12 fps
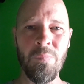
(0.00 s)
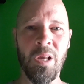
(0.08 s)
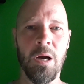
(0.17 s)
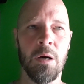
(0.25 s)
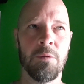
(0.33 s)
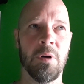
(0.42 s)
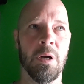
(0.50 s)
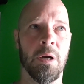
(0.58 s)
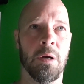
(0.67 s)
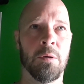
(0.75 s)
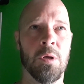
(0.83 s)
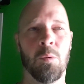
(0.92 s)
of
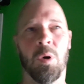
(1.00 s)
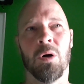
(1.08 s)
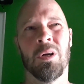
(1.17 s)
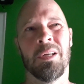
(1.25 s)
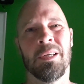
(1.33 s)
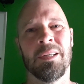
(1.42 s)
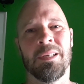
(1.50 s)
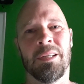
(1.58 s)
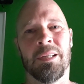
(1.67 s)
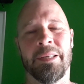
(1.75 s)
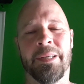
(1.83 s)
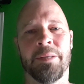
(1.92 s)
uh, well
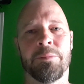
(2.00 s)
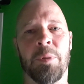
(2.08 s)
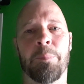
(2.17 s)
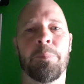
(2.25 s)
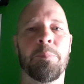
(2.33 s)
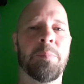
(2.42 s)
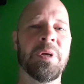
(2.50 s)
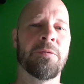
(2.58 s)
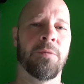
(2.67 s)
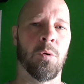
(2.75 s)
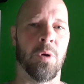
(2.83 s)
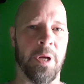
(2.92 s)
the
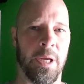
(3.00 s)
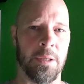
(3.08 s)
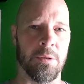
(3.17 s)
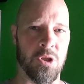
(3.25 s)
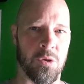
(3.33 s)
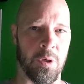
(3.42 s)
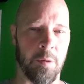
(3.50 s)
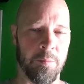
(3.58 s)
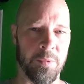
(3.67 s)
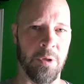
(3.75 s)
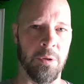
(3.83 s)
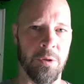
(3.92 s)
beforehand
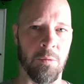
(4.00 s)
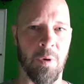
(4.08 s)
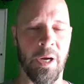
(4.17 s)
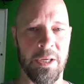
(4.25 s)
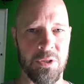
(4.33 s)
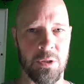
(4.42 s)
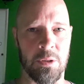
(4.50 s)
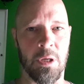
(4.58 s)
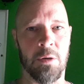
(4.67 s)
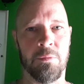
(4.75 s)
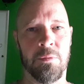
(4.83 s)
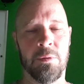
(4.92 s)
script, the the rising
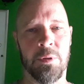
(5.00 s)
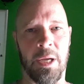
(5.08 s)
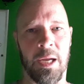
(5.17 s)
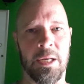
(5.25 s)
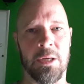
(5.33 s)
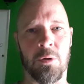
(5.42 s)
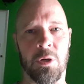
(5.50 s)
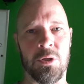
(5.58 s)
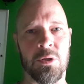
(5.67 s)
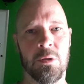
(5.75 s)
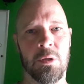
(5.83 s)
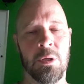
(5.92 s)
of the
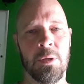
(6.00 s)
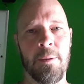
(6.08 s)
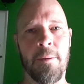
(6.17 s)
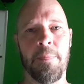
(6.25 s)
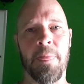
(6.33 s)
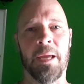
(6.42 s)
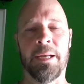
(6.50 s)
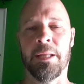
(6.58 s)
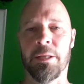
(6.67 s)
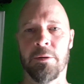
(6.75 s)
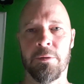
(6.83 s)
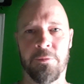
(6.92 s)
Antichrist, and
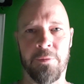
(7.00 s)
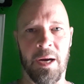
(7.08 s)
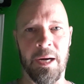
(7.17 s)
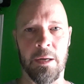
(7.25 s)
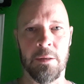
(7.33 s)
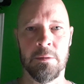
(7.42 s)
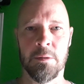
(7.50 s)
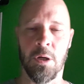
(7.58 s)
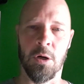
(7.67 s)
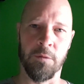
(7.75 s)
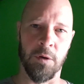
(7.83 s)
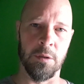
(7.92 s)
then the fire
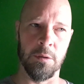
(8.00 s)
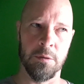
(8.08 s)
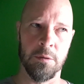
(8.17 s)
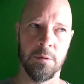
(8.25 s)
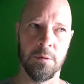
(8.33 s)
over in